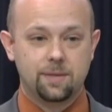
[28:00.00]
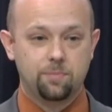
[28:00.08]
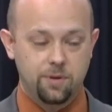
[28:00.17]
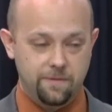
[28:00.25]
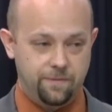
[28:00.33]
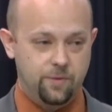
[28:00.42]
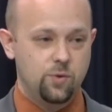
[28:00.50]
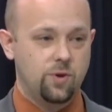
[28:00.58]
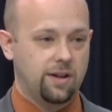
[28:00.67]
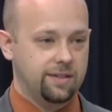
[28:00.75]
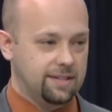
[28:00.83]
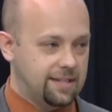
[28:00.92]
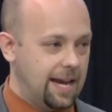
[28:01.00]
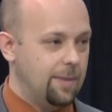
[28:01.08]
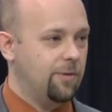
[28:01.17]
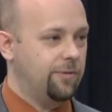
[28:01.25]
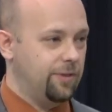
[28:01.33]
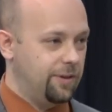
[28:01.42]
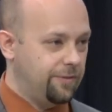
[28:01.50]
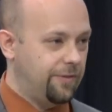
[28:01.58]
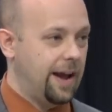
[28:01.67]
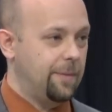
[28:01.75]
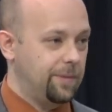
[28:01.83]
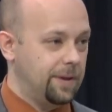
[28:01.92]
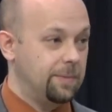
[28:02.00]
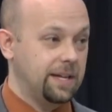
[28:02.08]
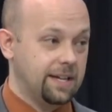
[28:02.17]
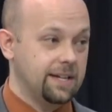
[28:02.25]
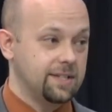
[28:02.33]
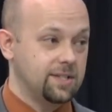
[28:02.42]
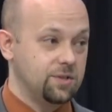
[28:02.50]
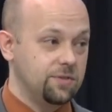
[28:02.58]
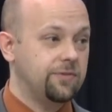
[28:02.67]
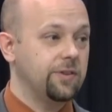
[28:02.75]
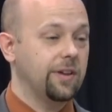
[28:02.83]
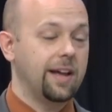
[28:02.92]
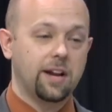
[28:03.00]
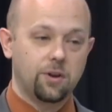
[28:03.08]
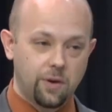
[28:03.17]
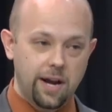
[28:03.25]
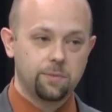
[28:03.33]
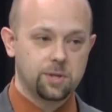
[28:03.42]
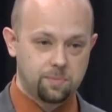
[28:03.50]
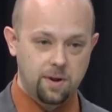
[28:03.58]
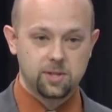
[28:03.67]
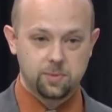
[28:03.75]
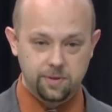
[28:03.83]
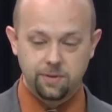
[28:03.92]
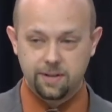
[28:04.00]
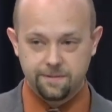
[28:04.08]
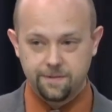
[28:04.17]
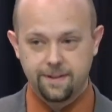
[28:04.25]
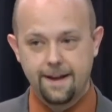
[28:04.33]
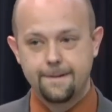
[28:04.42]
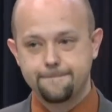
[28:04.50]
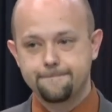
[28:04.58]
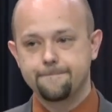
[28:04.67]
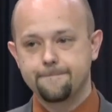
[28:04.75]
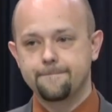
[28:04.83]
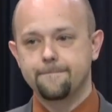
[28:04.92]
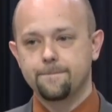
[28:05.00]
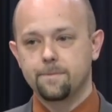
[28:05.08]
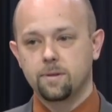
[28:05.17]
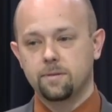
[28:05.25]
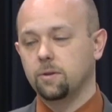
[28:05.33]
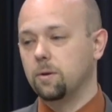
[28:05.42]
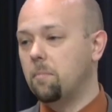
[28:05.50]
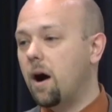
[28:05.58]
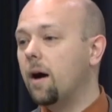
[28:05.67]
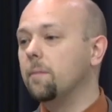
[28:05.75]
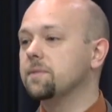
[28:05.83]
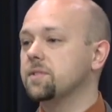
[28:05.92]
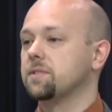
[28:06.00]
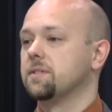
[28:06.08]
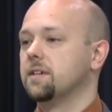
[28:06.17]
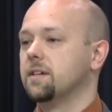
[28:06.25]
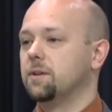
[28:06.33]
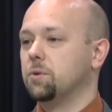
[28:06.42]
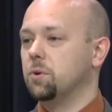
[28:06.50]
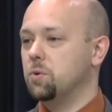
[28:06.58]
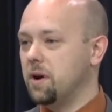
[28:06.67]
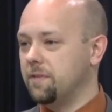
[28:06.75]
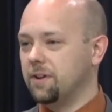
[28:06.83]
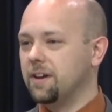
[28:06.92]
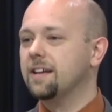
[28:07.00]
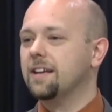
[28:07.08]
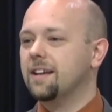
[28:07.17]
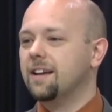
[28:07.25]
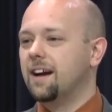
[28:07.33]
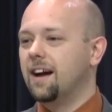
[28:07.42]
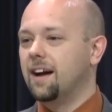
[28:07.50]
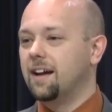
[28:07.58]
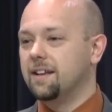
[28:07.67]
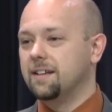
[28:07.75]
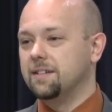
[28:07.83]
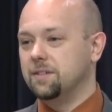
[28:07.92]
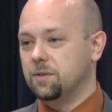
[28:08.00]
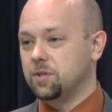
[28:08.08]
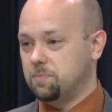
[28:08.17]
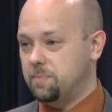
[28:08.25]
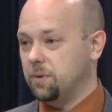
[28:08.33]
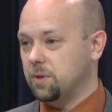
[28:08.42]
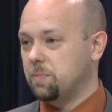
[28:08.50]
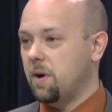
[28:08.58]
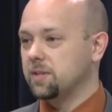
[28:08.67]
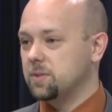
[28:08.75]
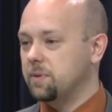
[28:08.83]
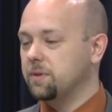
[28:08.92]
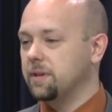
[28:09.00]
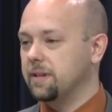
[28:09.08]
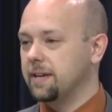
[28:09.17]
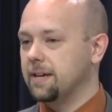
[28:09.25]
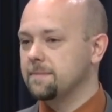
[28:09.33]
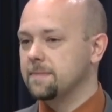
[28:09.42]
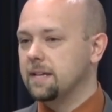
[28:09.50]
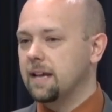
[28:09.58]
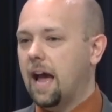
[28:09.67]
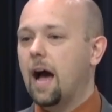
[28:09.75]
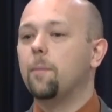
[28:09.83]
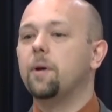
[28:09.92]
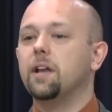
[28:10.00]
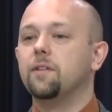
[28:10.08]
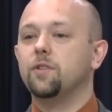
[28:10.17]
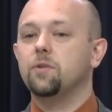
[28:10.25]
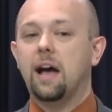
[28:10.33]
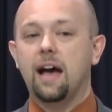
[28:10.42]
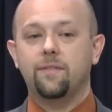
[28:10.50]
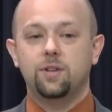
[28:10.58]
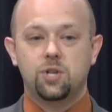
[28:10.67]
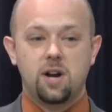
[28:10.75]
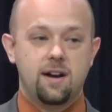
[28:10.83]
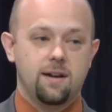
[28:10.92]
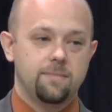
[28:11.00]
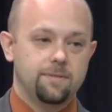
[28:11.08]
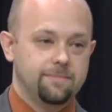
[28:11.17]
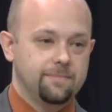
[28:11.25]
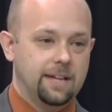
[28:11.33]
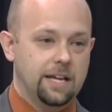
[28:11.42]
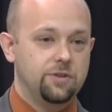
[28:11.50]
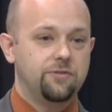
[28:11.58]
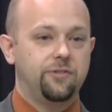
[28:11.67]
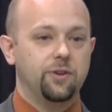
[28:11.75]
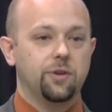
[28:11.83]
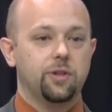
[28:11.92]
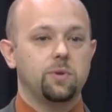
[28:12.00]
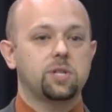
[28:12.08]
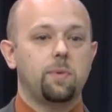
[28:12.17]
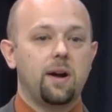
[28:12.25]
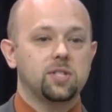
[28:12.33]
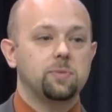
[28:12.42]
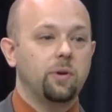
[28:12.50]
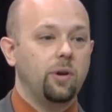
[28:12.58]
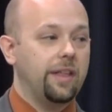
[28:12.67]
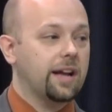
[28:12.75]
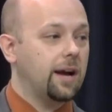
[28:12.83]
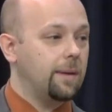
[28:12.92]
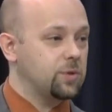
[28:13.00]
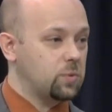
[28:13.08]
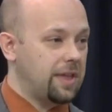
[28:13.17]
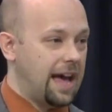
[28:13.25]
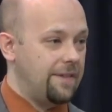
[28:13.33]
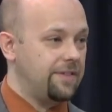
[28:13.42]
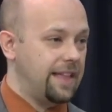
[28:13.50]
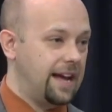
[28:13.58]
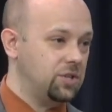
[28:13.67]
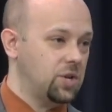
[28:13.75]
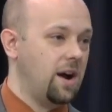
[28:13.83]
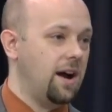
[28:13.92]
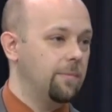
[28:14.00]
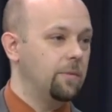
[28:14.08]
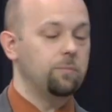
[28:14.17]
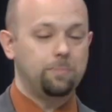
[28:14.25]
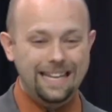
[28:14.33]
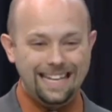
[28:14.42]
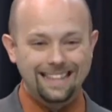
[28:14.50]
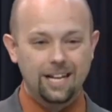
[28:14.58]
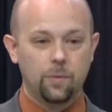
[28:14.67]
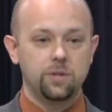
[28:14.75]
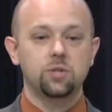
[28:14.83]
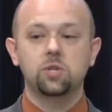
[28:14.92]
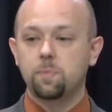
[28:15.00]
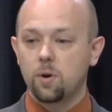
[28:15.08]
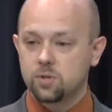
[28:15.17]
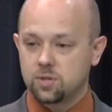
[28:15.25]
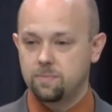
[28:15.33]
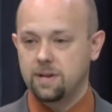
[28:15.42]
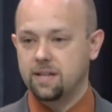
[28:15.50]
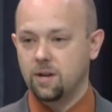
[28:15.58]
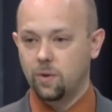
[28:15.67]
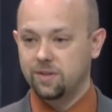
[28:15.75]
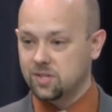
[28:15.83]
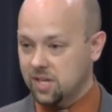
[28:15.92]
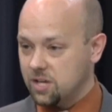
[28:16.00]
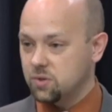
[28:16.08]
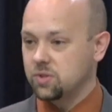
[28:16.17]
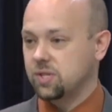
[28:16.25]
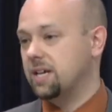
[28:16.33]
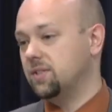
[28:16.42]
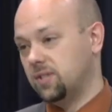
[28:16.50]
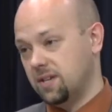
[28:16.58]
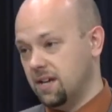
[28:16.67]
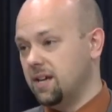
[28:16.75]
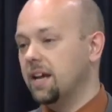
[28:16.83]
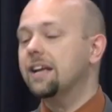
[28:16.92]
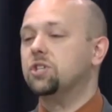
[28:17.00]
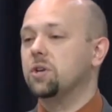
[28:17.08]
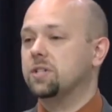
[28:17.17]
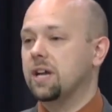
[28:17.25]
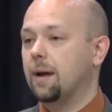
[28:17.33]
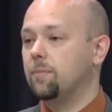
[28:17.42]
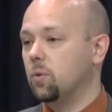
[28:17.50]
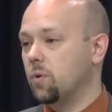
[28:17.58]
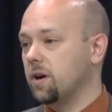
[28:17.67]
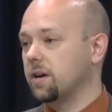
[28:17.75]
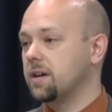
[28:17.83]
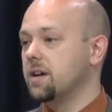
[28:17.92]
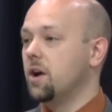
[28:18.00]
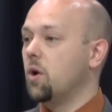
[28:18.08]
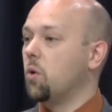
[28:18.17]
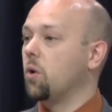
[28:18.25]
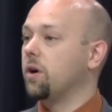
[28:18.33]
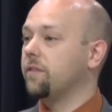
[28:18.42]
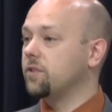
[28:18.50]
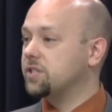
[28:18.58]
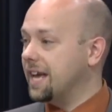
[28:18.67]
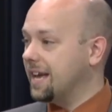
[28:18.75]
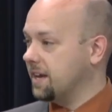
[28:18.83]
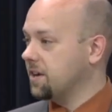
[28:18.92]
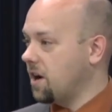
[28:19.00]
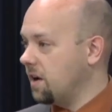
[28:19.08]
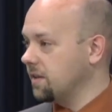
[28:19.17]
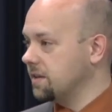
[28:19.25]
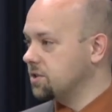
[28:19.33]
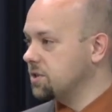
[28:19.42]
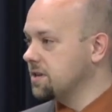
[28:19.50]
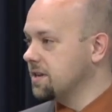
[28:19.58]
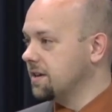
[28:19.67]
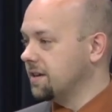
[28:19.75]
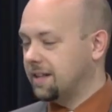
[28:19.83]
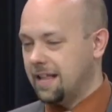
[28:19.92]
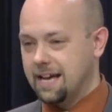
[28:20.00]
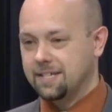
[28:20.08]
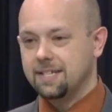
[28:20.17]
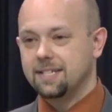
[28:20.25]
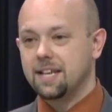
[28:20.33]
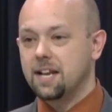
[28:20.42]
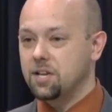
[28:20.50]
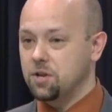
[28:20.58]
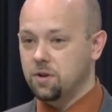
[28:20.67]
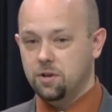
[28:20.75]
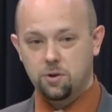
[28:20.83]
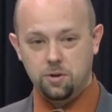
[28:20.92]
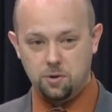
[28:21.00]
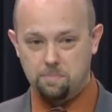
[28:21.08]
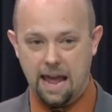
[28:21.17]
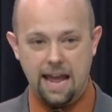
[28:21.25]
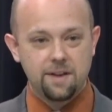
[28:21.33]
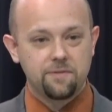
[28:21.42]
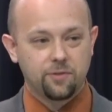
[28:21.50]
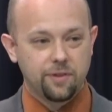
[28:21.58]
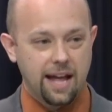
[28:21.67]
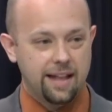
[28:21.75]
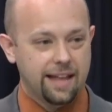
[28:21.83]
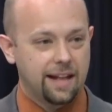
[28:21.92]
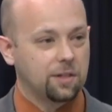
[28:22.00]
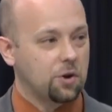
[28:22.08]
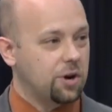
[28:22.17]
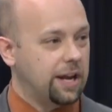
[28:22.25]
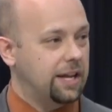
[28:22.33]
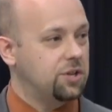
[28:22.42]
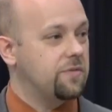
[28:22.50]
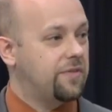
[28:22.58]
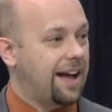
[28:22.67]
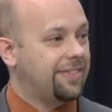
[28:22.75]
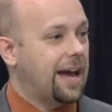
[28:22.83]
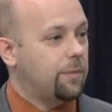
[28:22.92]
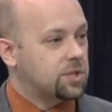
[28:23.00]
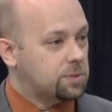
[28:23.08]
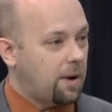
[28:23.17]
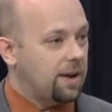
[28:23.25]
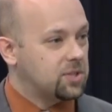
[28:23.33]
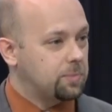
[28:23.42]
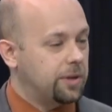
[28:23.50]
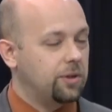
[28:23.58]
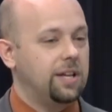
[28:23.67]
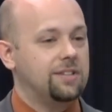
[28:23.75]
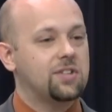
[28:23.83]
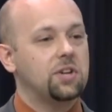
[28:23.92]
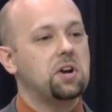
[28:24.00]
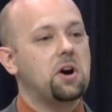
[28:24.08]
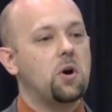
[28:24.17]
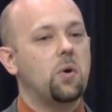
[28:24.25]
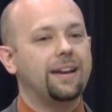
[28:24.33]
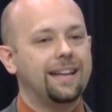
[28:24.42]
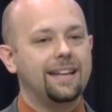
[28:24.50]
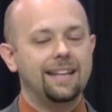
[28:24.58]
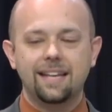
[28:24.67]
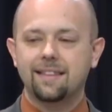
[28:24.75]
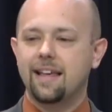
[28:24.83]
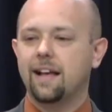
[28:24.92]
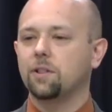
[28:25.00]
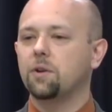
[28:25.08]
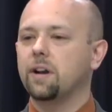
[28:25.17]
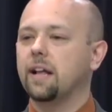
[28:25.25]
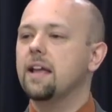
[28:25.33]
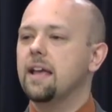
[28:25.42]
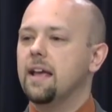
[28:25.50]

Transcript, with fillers: to put food on the table for your family because you feel like great responsibility for that? Or moms, or whoever. There's a big responsibility there. How many of you have a job and you feel the responsibility that comes with having that job and being there when you're supposed to be there, when the schedule says it's your time to work? Or if you're taking college, classes and you know you're, you're paying for that that learning and you've got that responsibility to go and, and get that learning